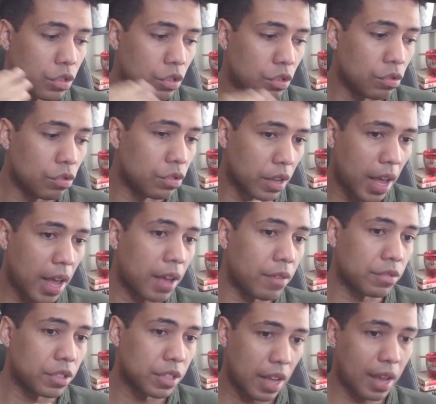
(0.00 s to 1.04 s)
you to
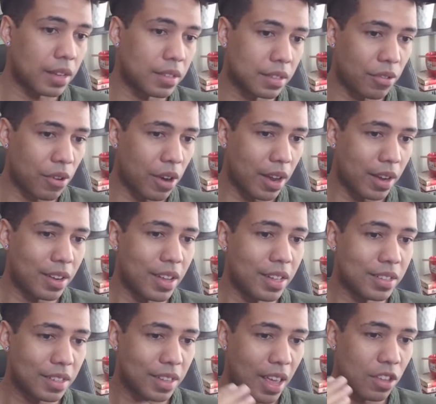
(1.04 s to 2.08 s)
have sex, right?
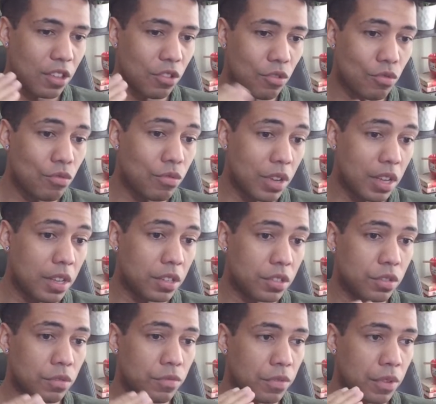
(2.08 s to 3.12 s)
It's that you
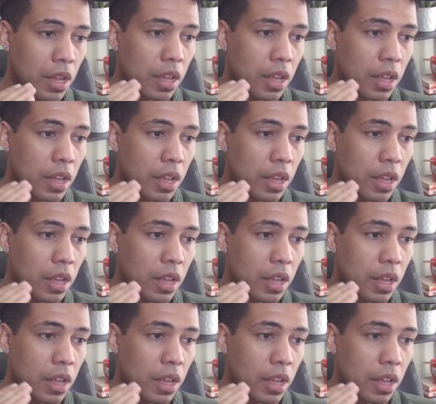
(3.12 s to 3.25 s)
need to.